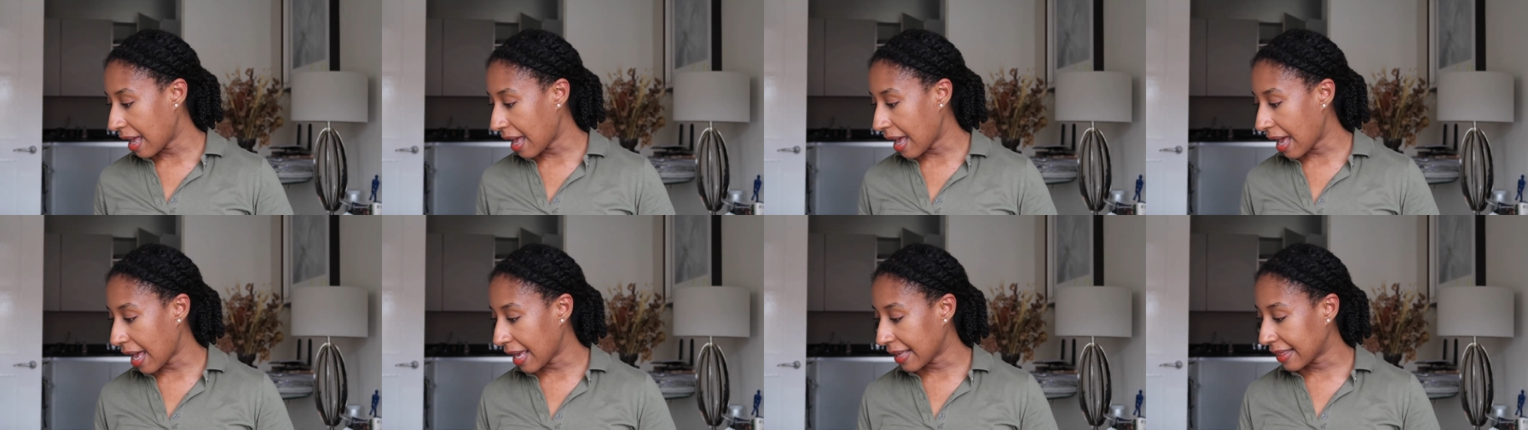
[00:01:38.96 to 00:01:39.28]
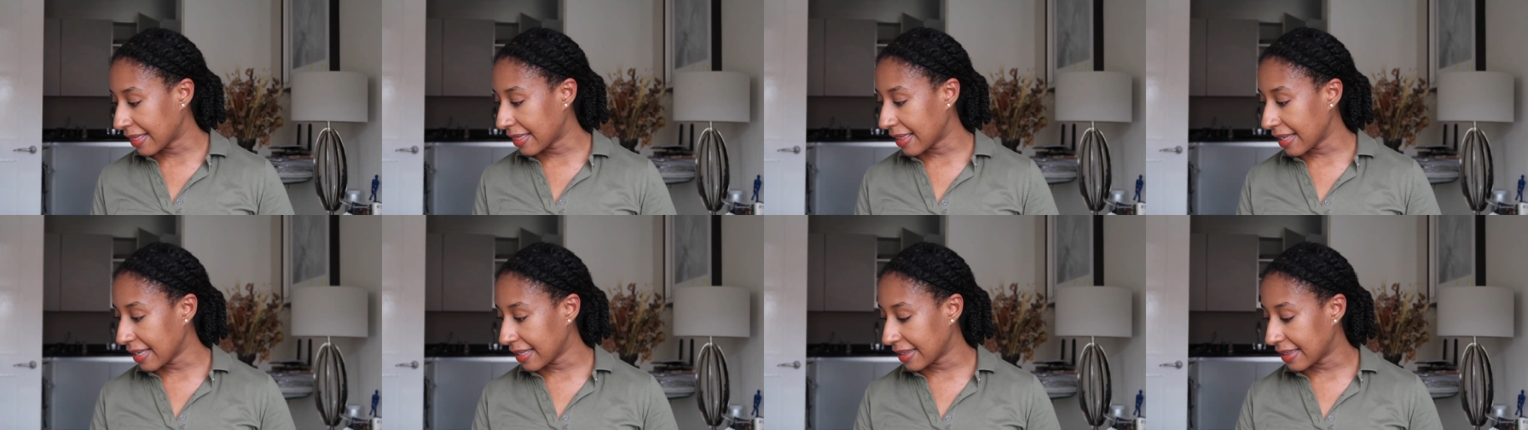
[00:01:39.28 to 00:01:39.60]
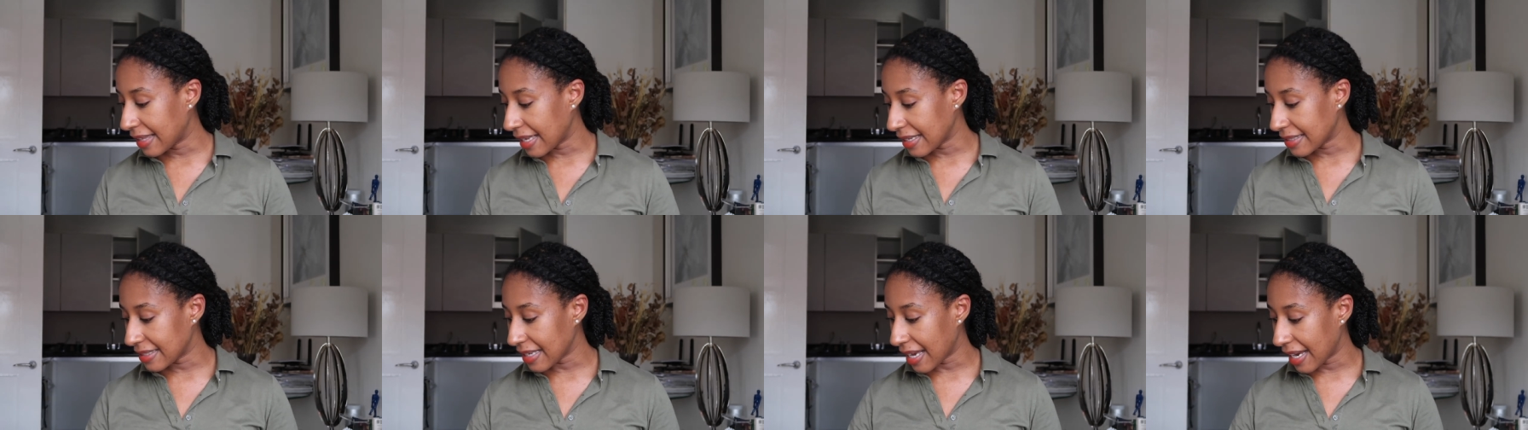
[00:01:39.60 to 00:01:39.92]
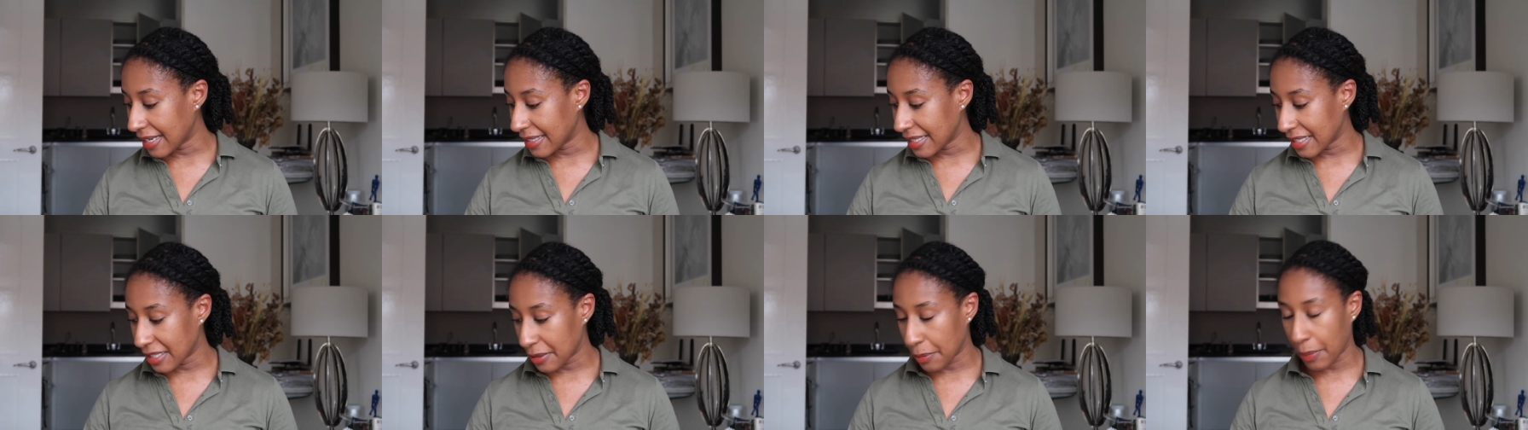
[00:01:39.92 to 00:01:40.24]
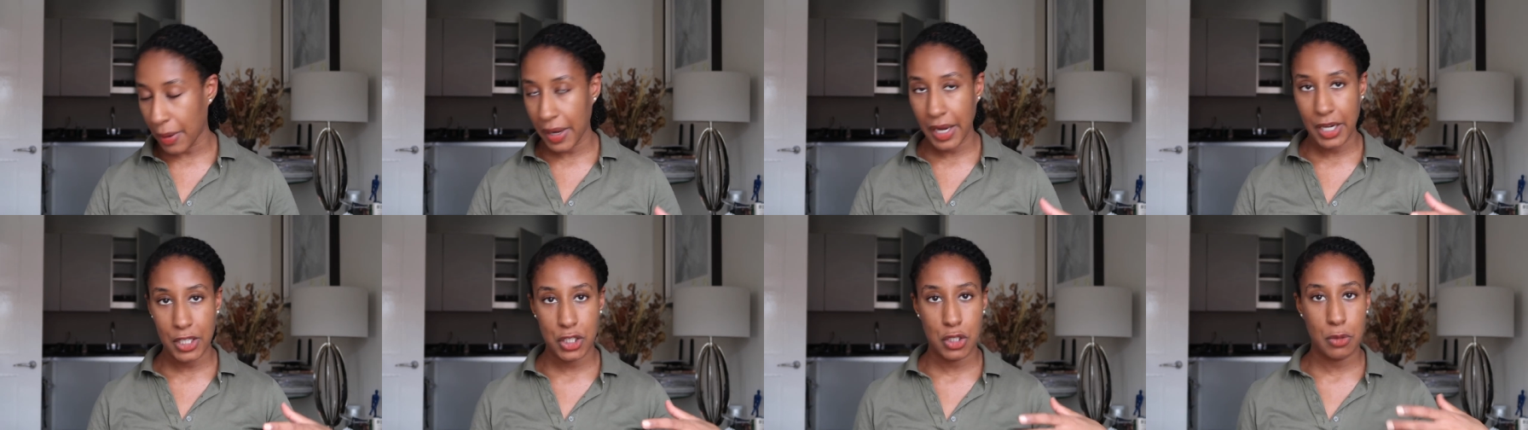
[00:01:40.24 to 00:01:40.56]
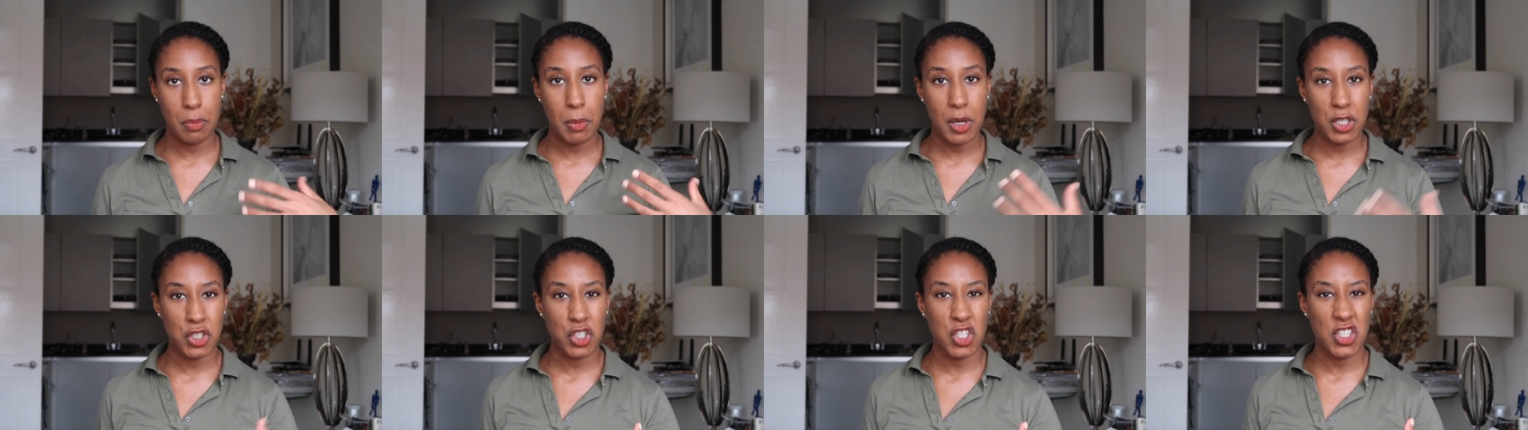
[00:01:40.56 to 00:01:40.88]
I think that I didn't buy as
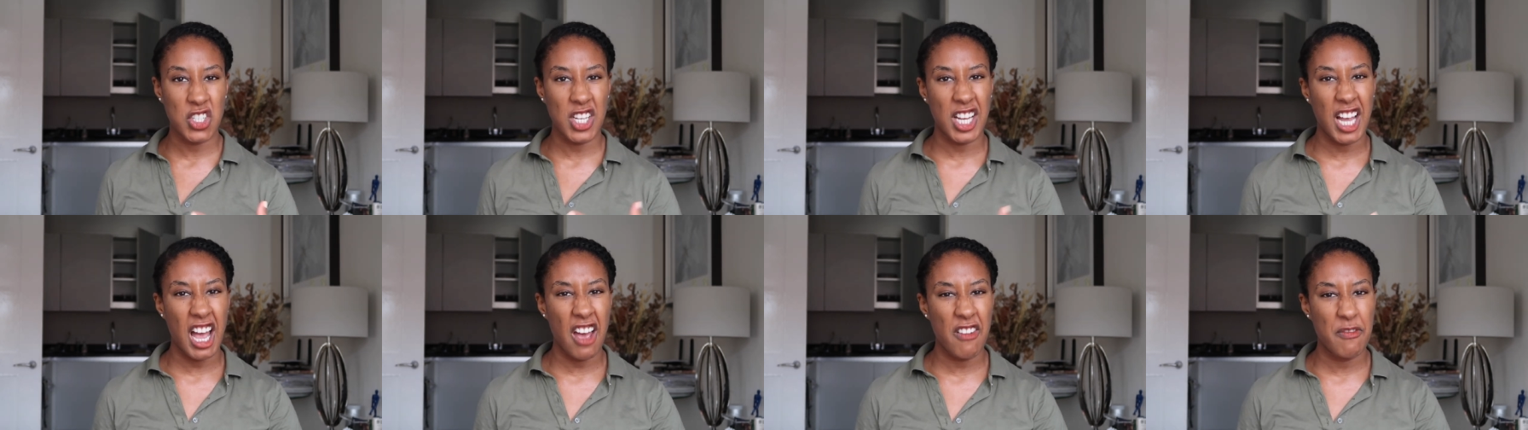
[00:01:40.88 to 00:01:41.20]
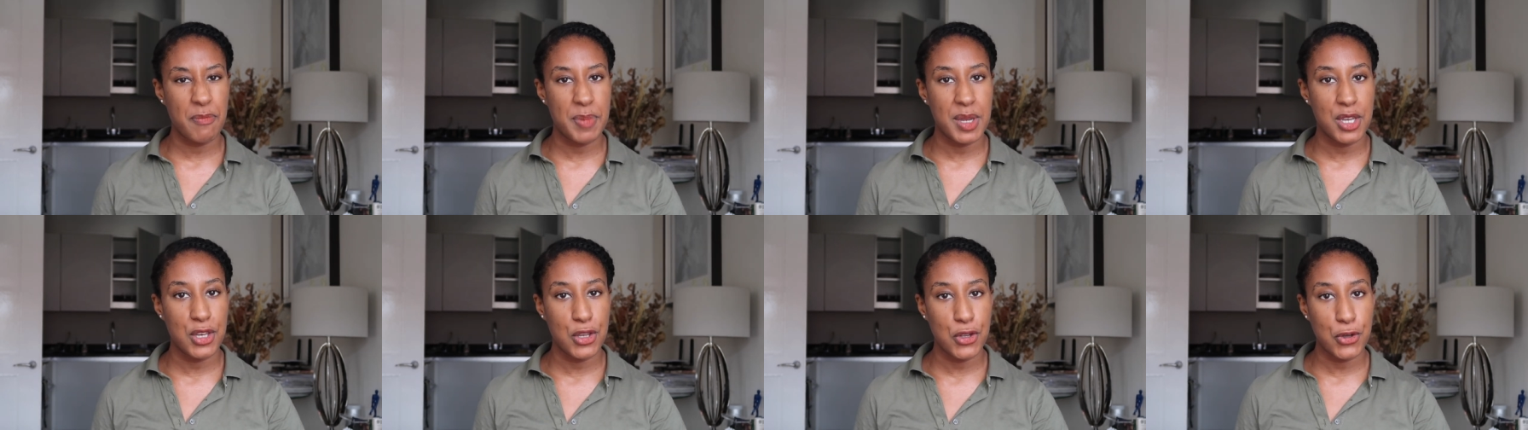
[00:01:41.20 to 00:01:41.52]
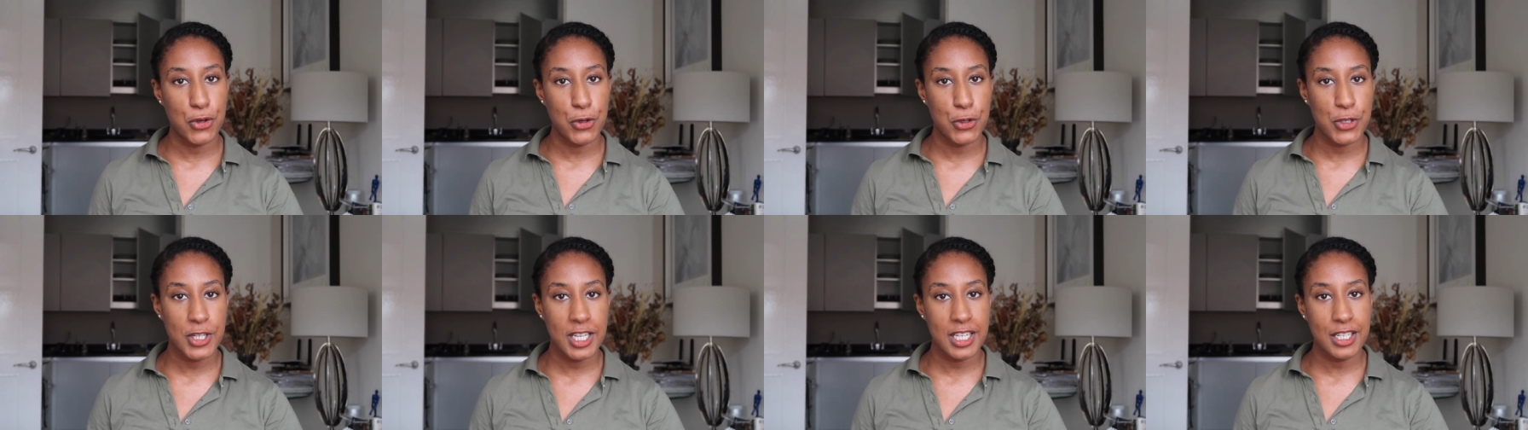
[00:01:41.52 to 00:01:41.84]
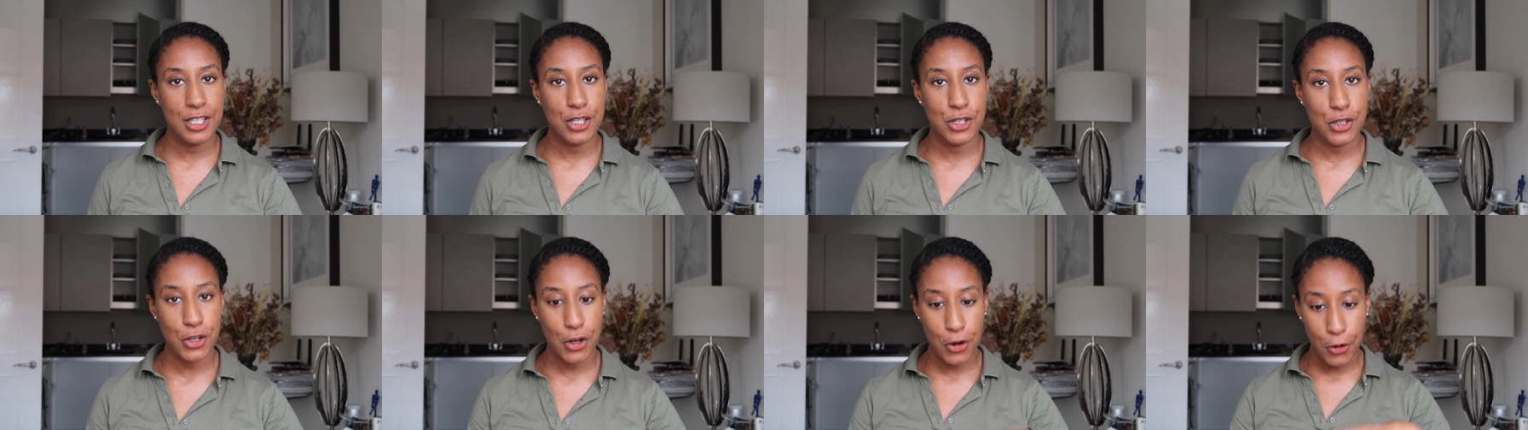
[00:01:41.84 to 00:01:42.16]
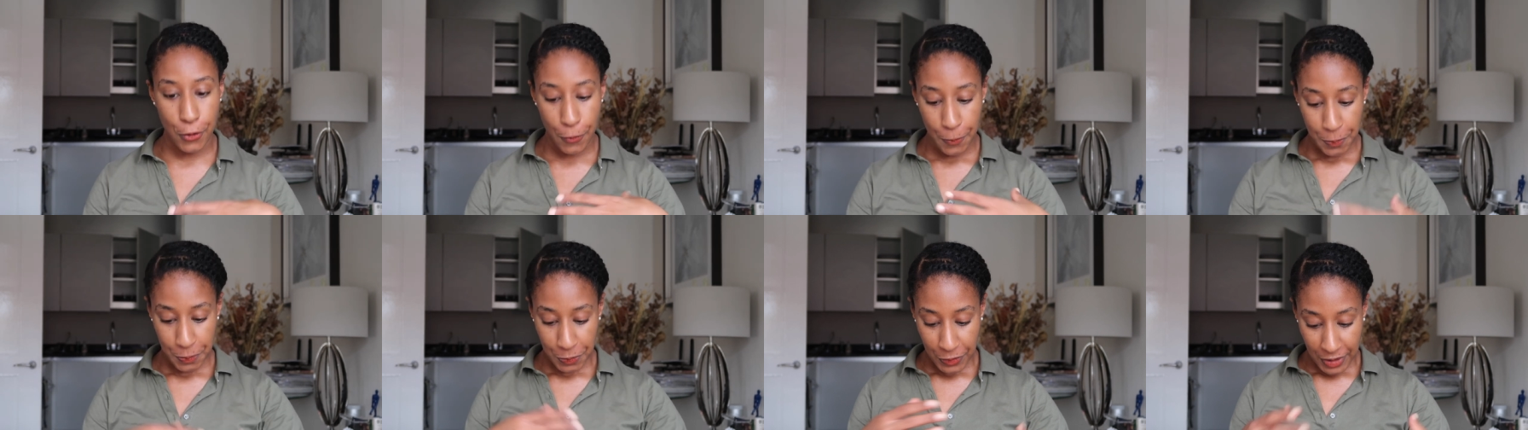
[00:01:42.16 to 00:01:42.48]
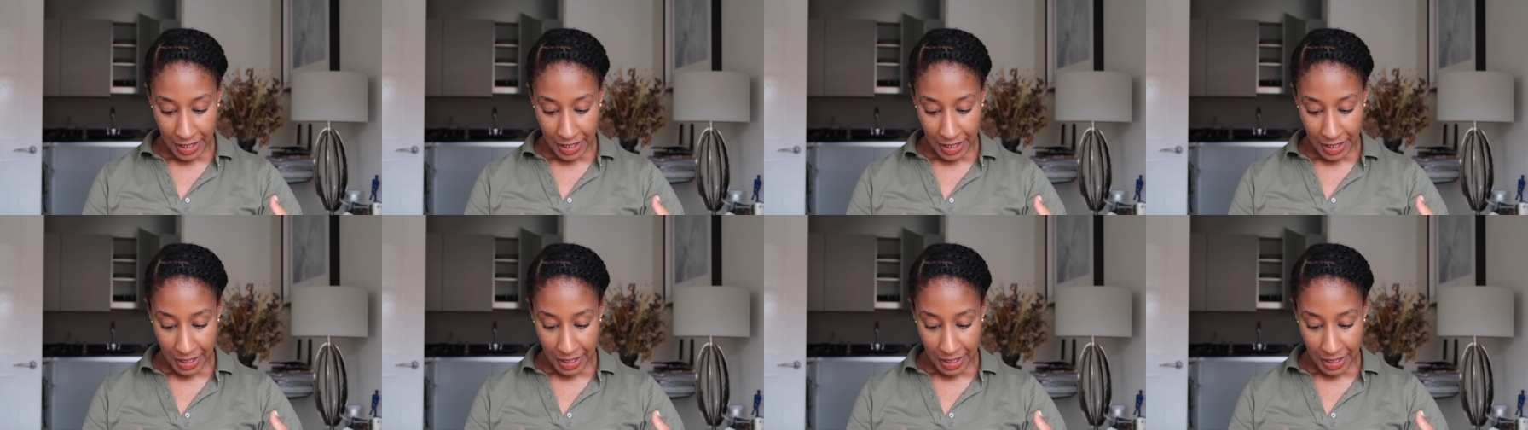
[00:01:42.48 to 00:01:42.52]
much as I have been using, so